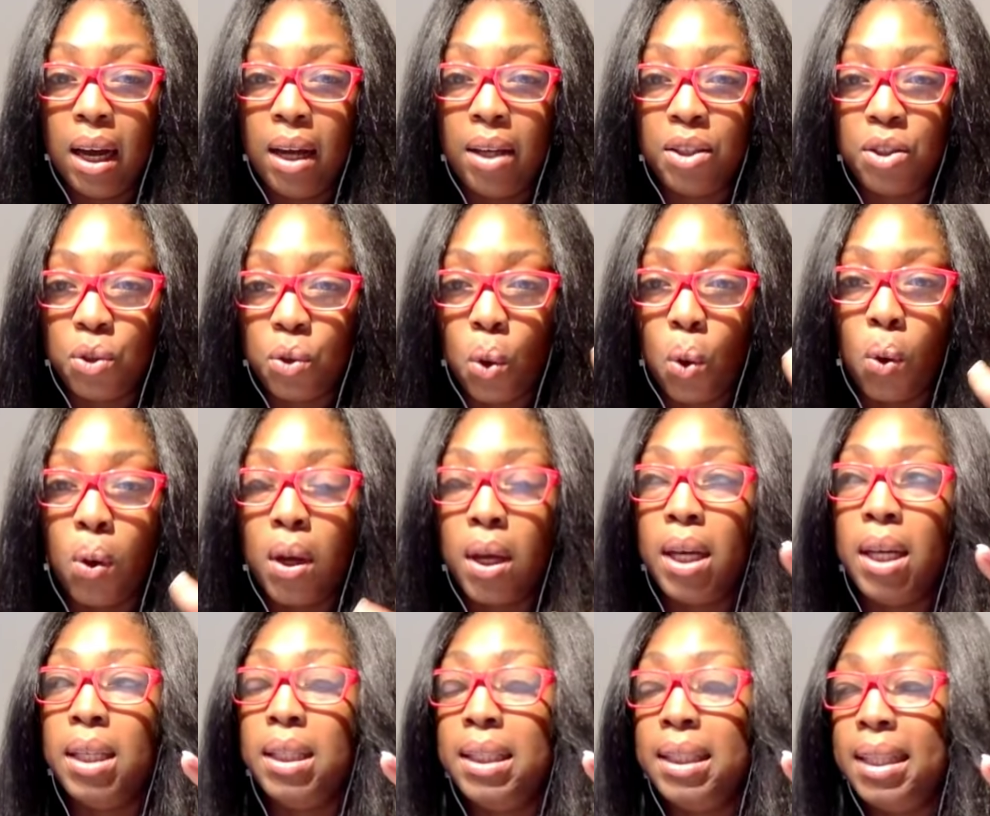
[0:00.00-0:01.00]
stalker
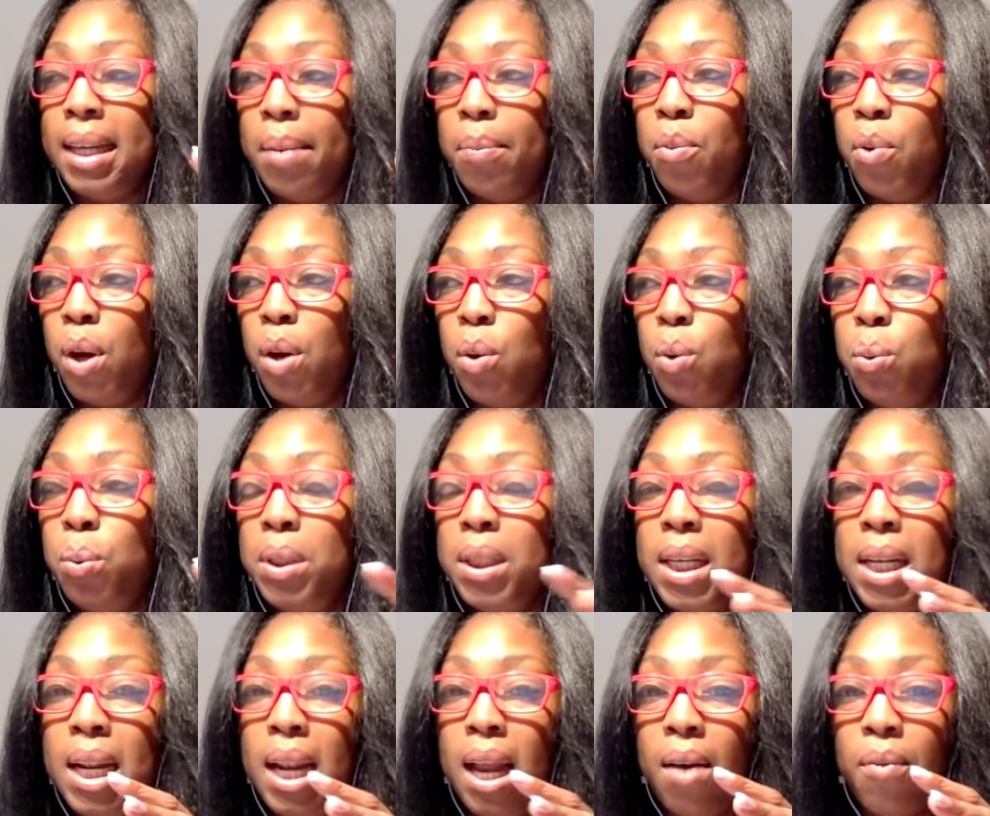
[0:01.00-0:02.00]
is someone who's
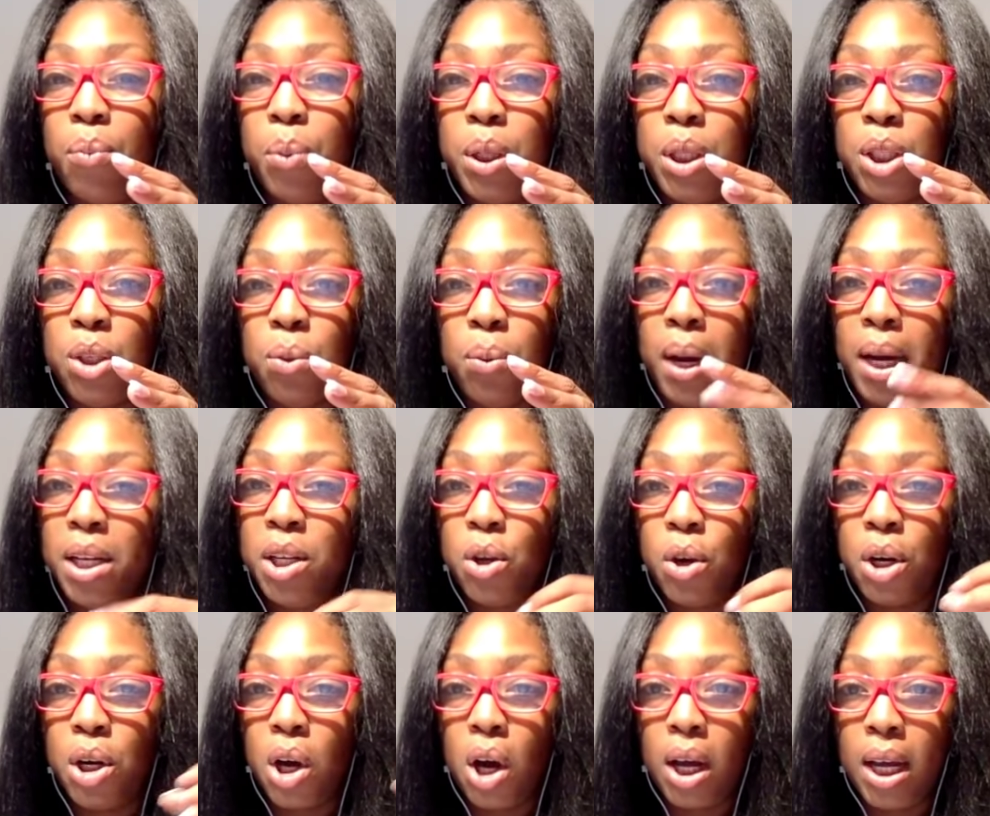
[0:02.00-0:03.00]
in love with you and
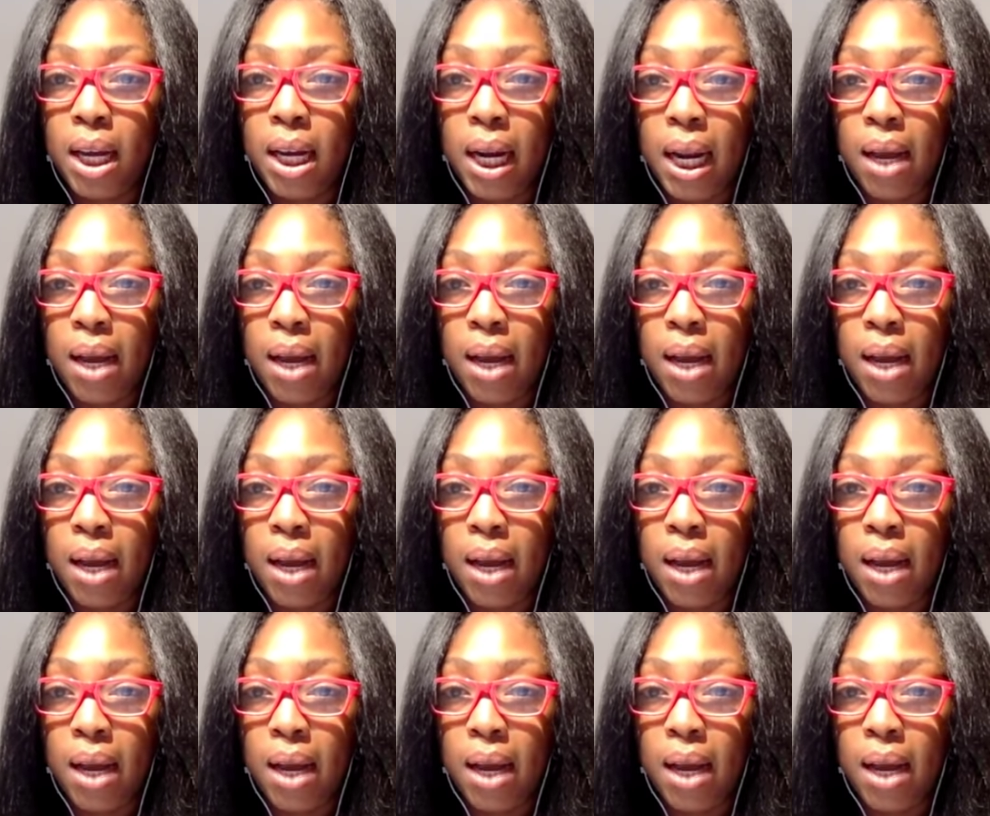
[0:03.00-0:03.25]
you're not in